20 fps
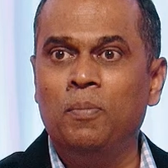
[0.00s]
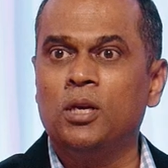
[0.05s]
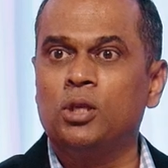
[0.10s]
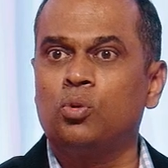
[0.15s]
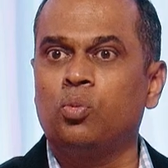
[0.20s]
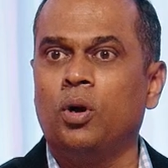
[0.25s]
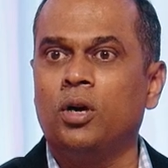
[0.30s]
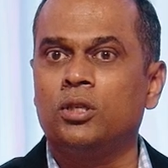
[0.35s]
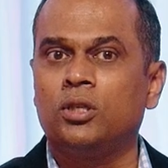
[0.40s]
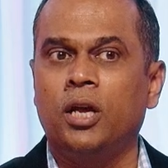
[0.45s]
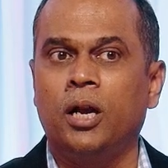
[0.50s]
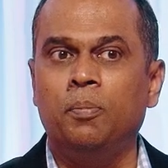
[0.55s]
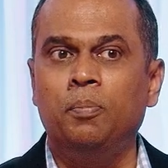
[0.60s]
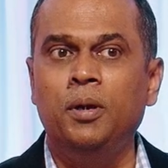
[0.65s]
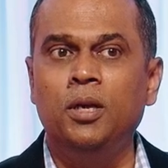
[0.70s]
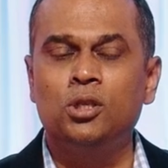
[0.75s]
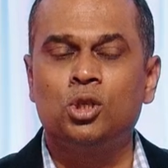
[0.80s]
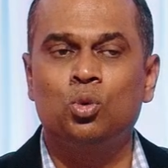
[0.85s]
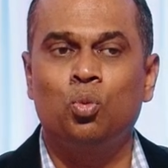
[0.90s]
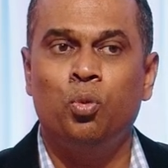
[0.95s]
this verse, that
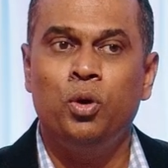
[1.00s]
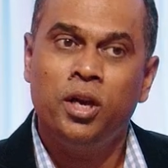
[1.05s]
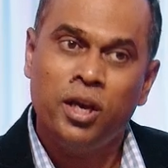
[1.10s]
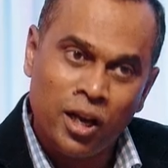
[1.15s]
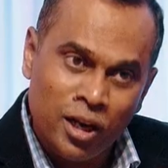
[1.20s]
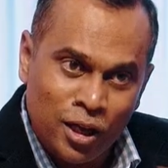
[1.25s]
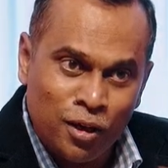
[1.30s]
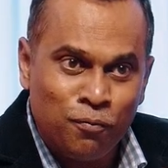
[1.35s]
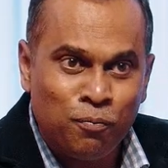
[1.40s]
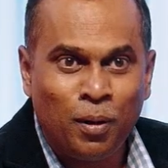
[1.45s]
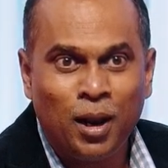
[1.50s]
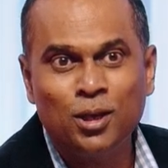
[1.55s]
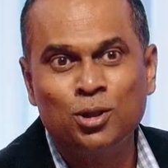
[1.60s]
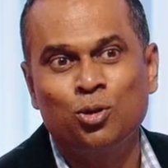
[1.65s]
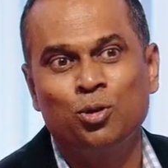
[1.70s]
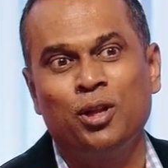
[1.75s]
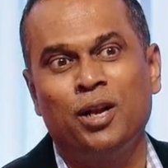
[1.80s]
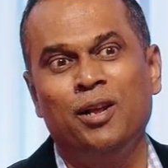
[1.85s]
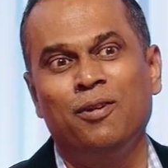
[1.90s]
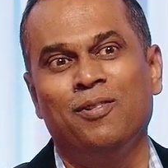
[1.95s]
means we can give place
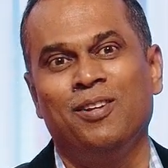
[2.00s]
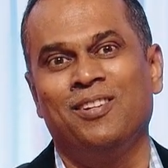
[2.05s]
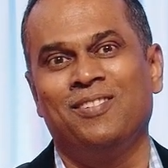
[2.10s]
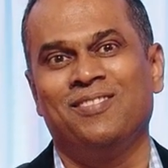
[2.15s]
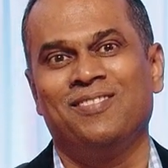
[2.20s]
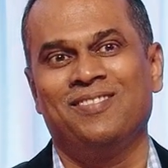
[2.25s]
to the devil.